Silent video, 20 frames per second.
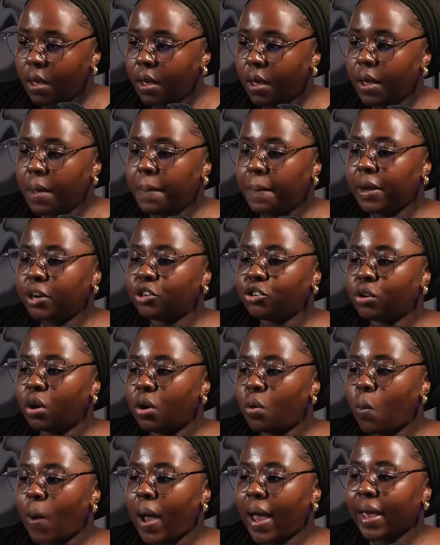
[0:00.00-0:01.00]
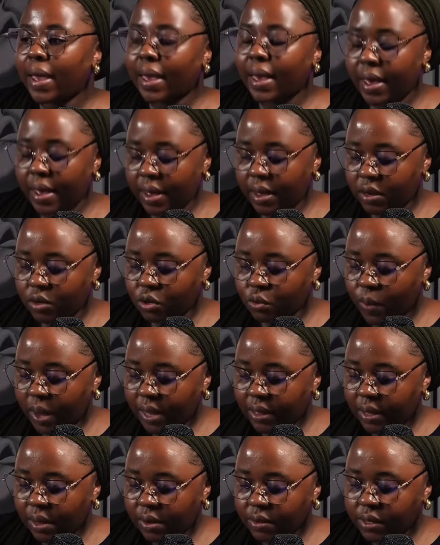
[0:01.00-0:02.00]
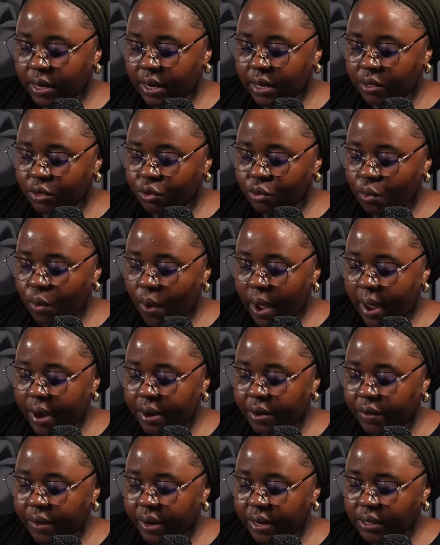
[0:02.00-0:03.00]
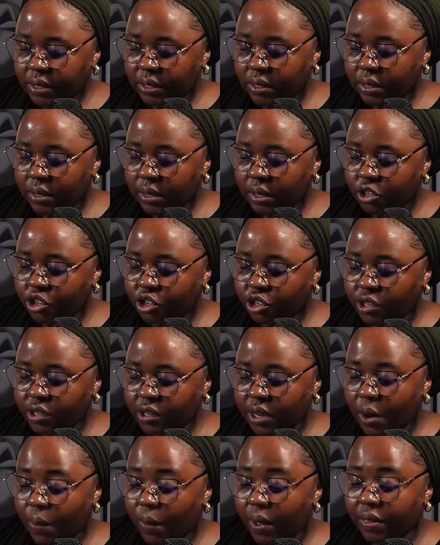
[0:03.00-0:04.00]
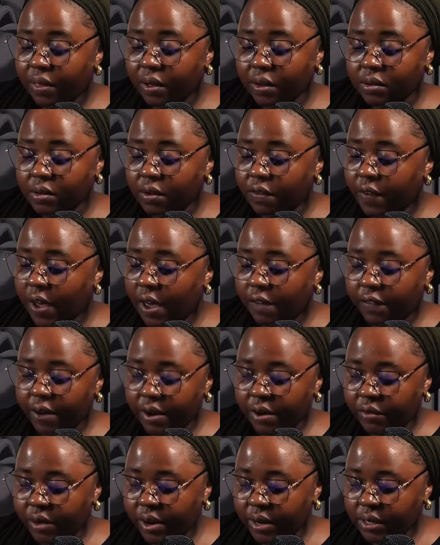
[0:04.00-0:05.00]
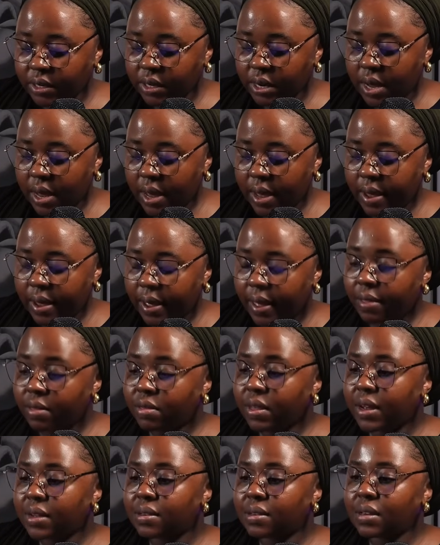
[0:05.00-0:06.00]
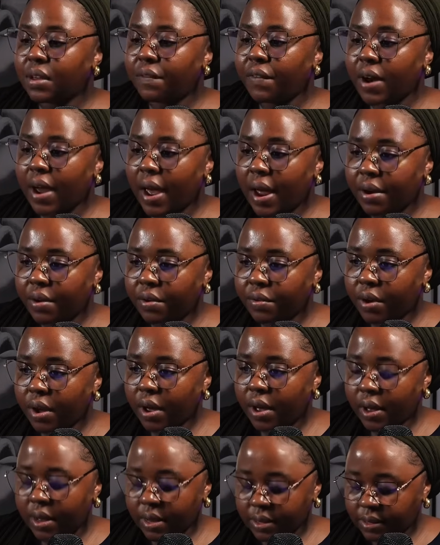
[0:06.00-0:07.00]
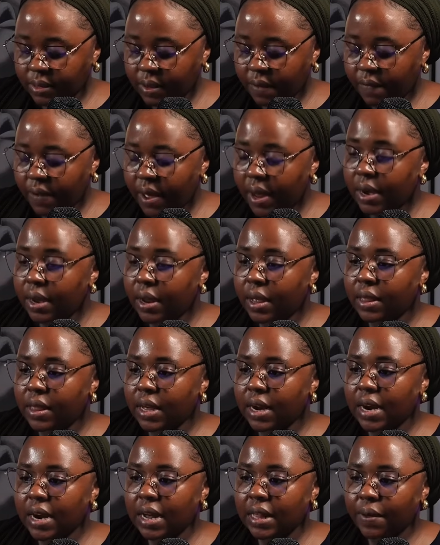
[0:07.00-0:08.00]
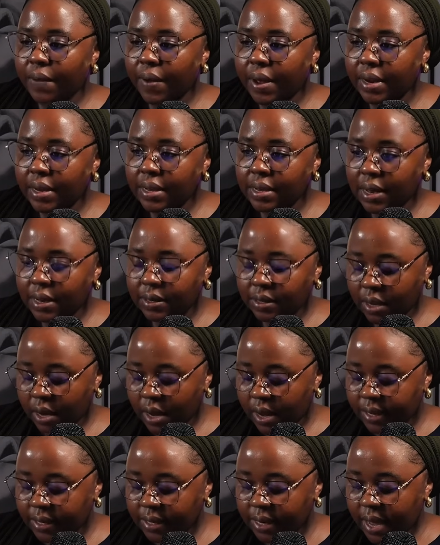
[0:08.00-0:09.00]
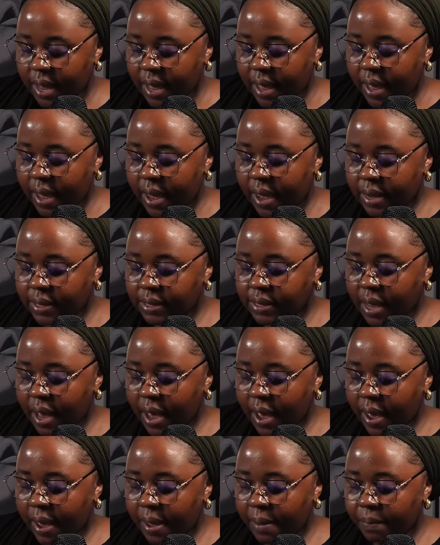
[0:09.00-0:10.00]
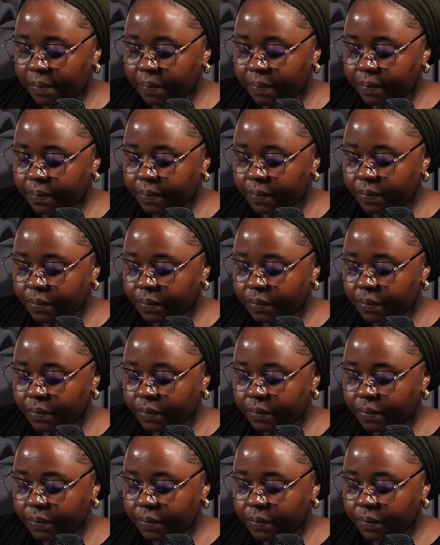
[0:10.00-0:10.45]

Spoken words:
wakhe is 1,200. Let's just say 1,500. And then 700, then another one here has got airtime,